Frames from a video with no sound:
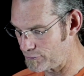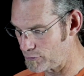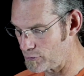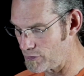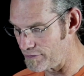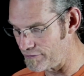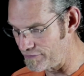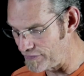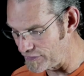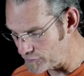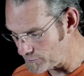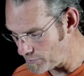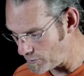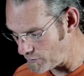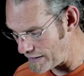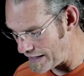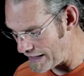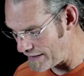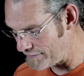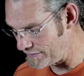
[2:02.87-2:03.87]
through the
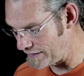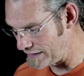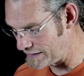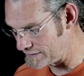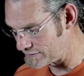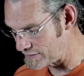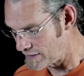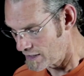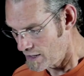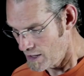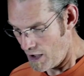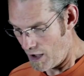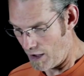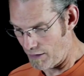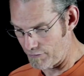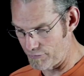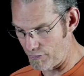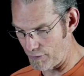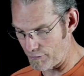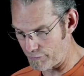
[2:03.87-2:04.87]
visible evidence
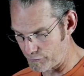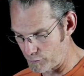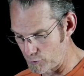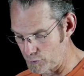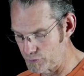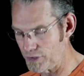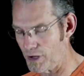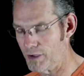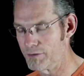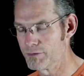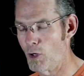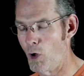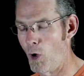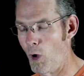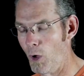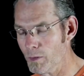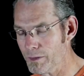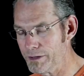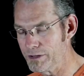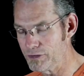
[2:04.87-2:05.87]
of the fruit of
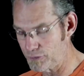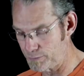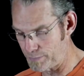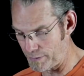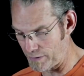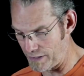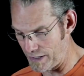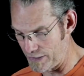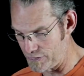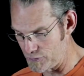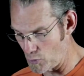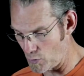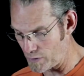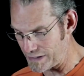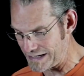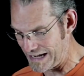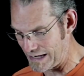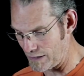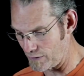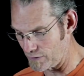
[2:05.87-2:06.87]
the Holy Spirit in your
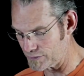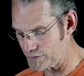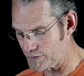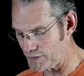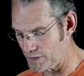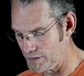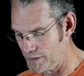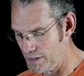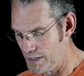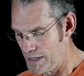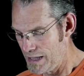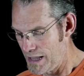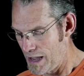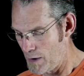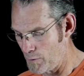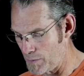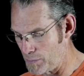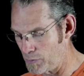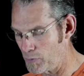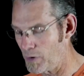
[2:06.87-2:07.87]
character.
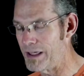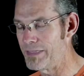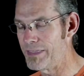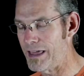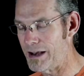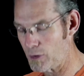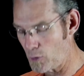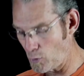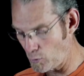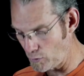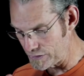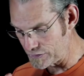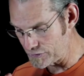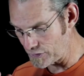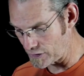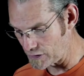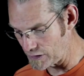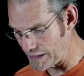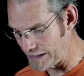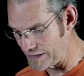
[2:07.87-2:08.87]
And we pray that according
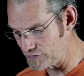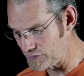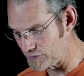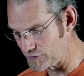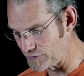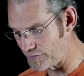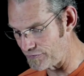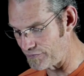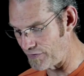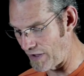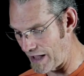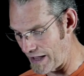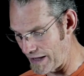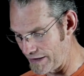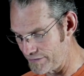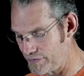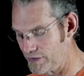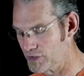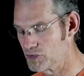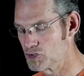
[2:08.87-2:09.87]
to Galatians
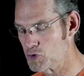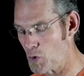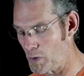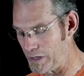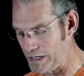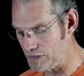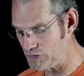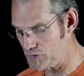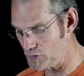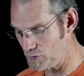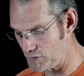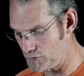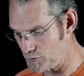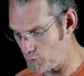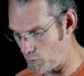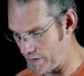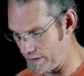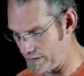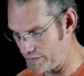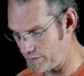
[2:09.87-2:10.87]
5, 22 to
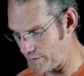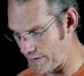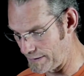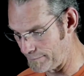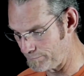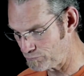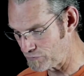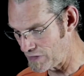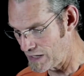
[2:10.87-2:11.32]
23.